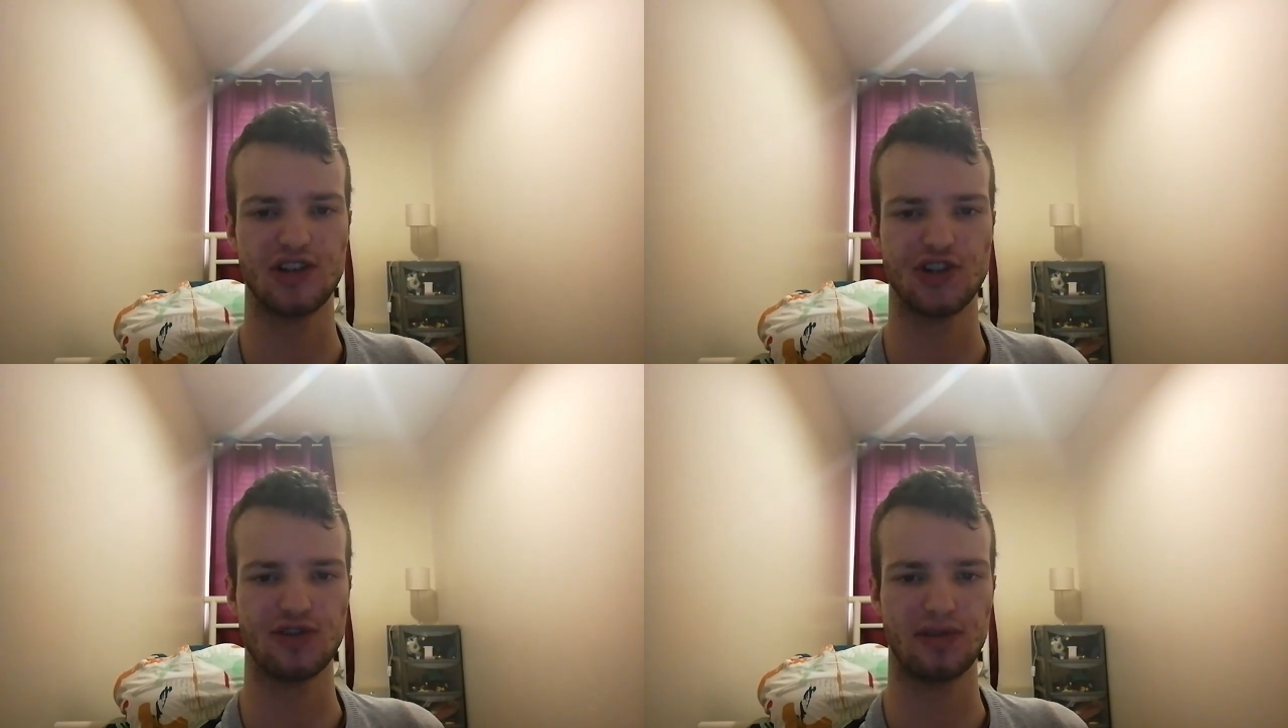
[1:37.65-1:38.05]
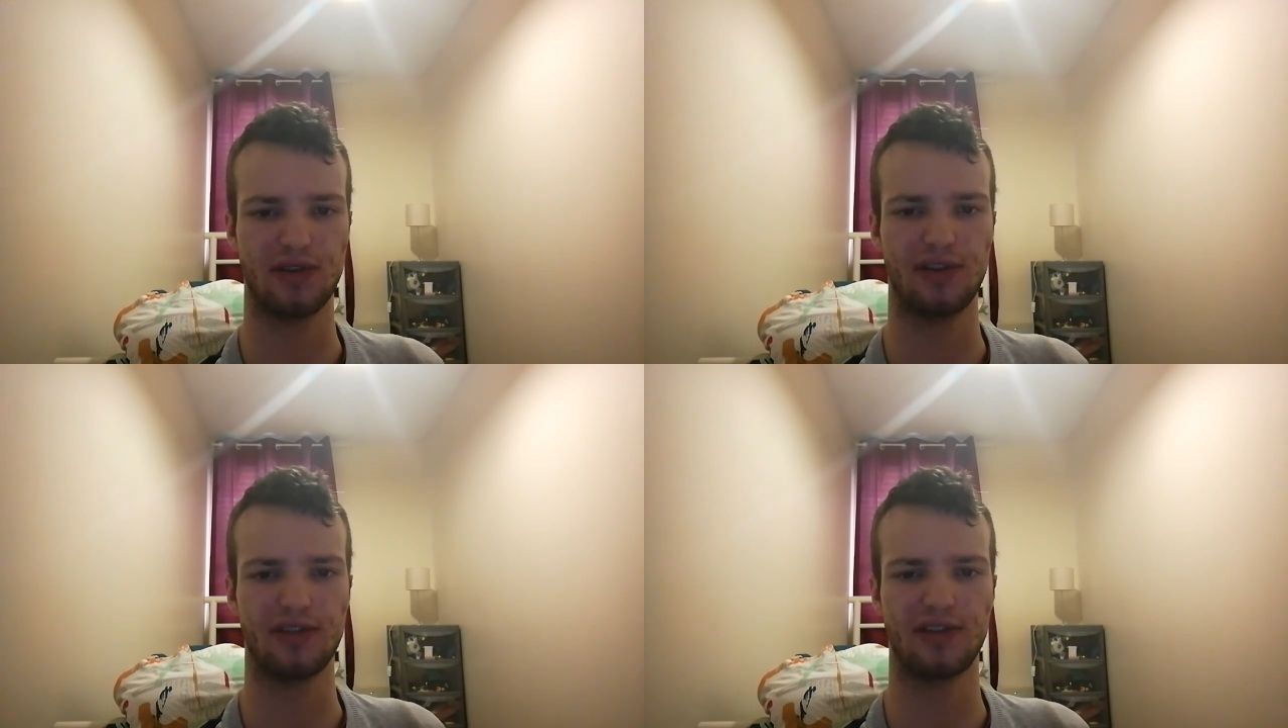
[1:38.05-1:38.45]

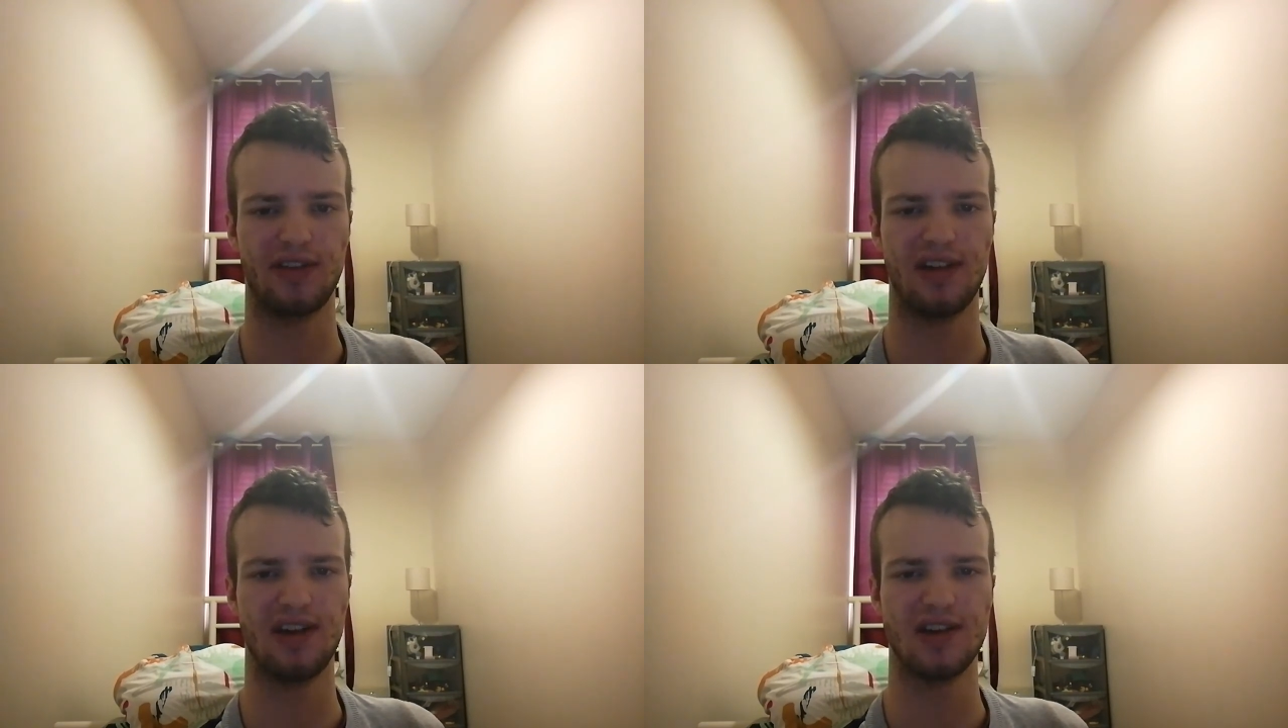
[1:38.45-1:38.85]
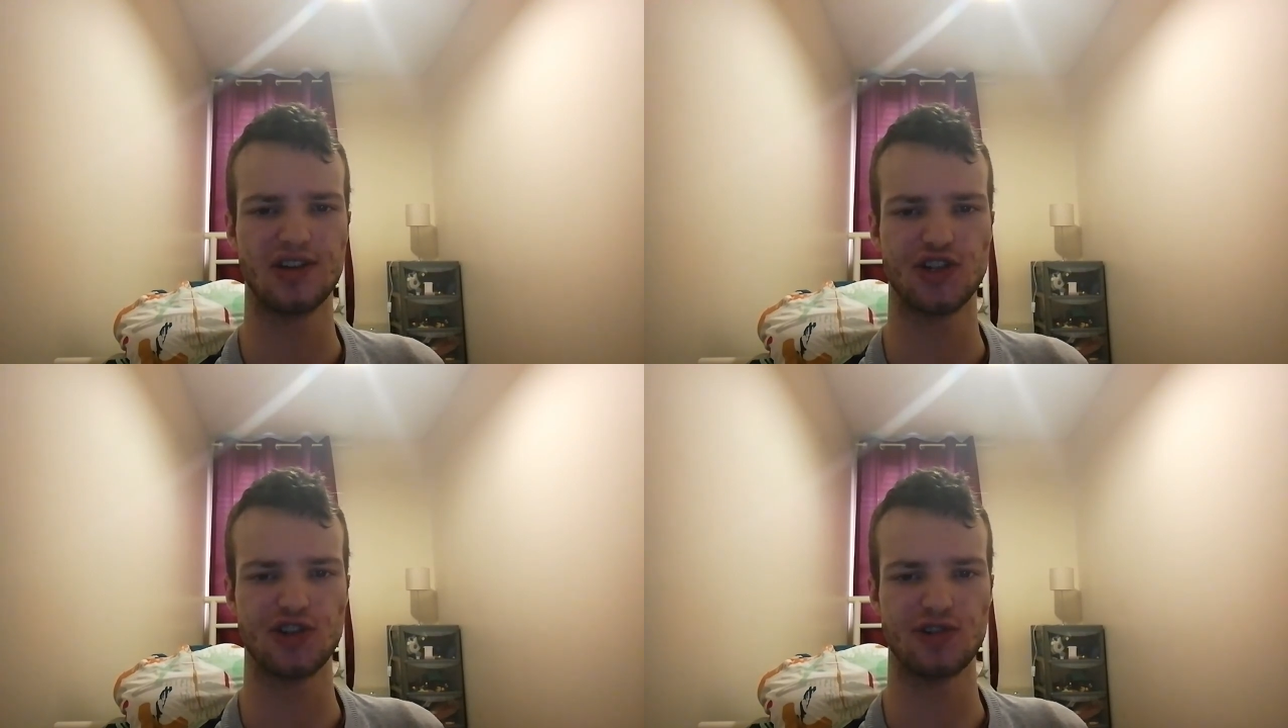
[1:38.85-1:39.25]

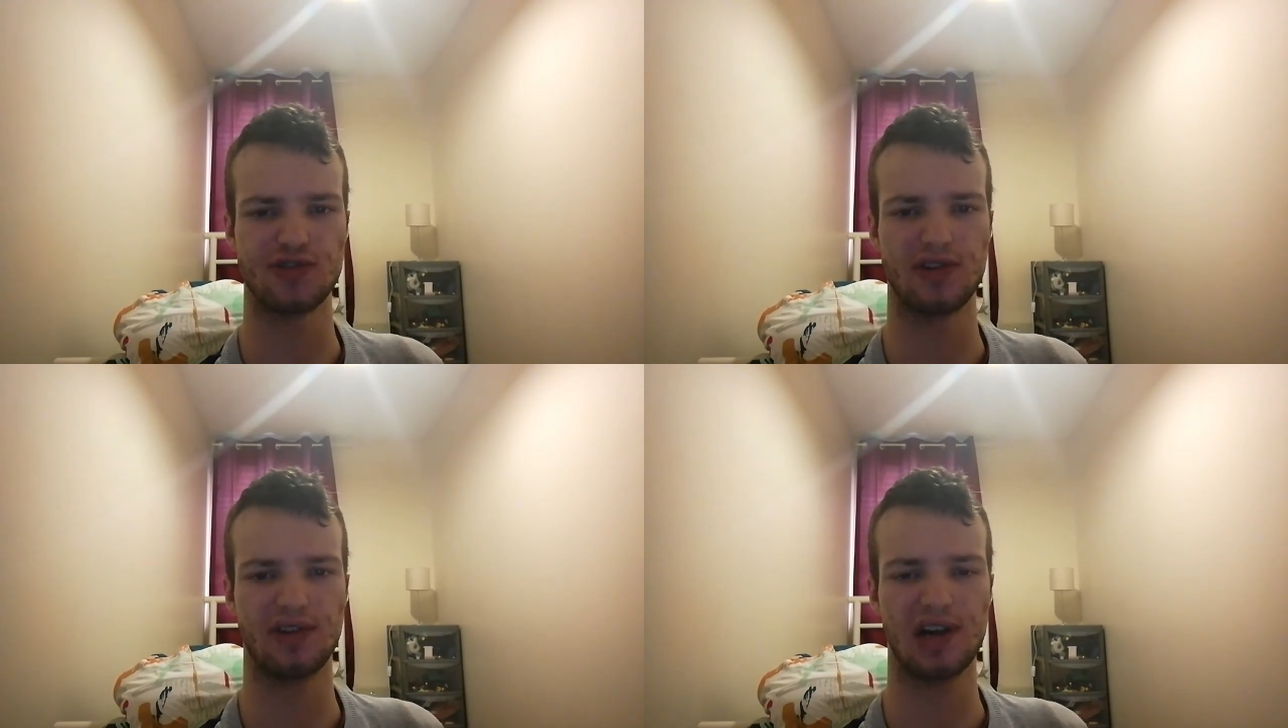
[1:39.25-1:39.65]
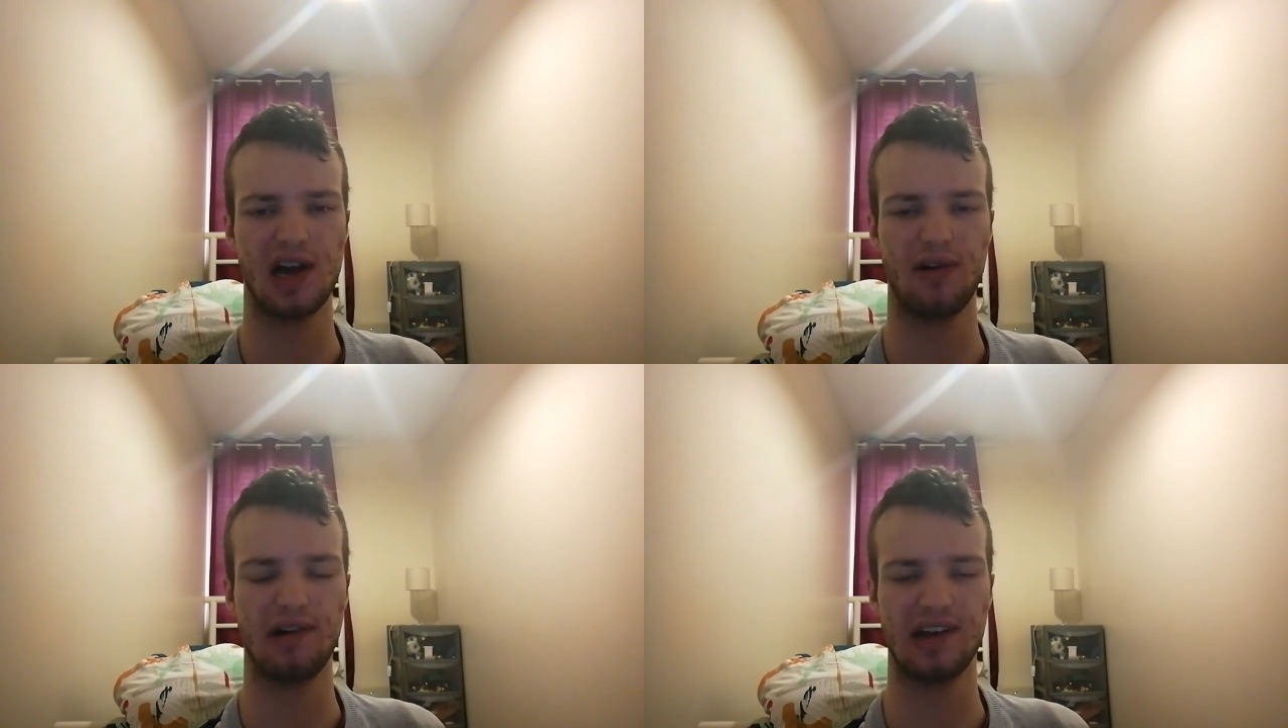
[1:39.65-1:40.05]
shoulder
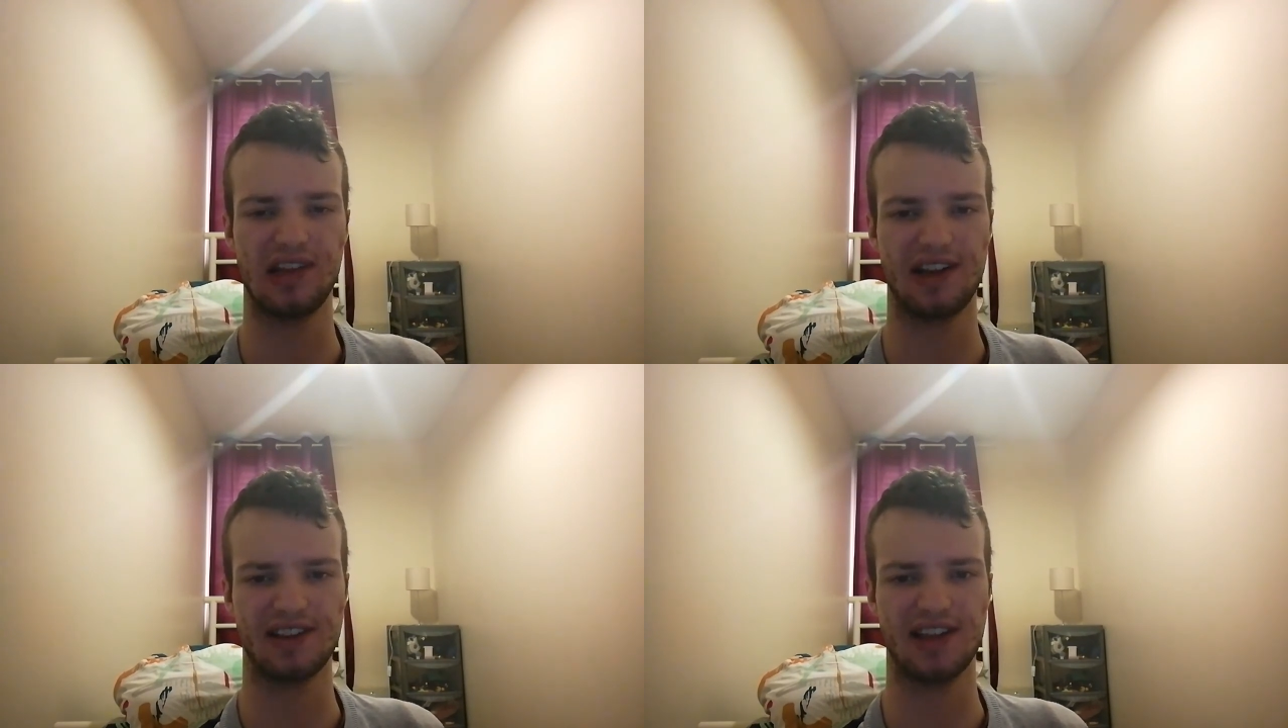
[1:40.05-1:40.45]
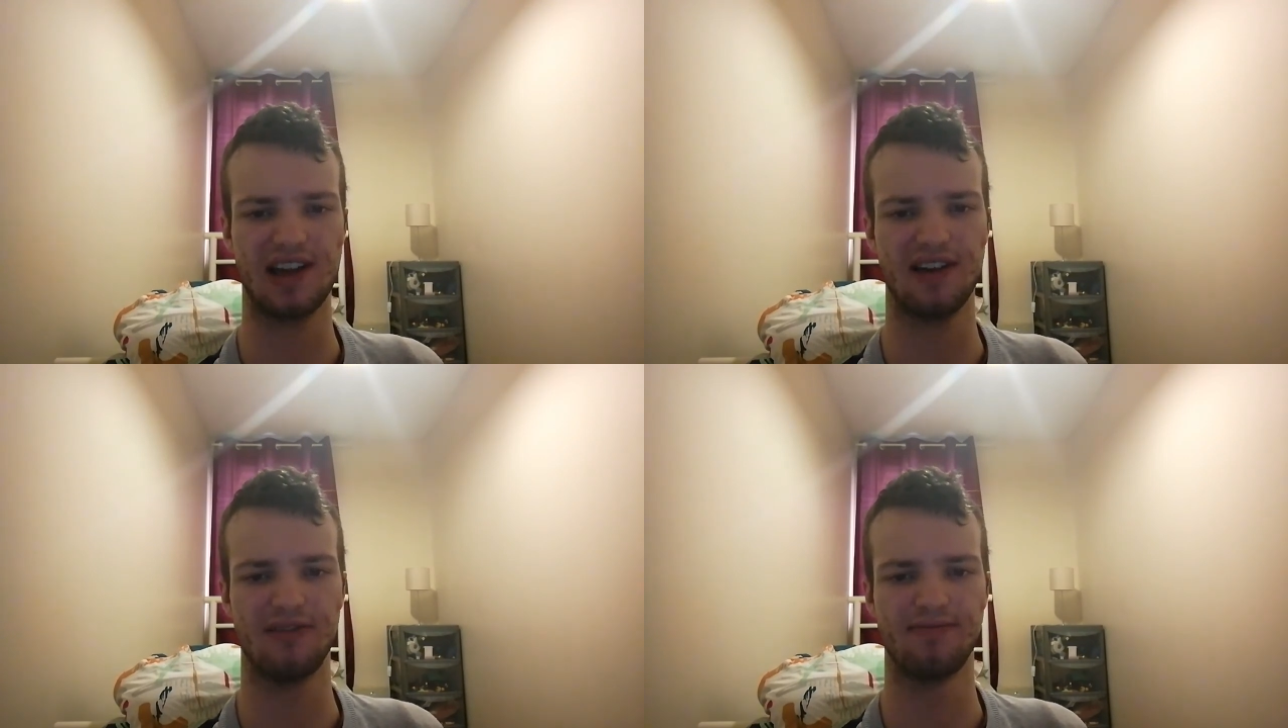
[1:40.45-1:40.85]
cola like that.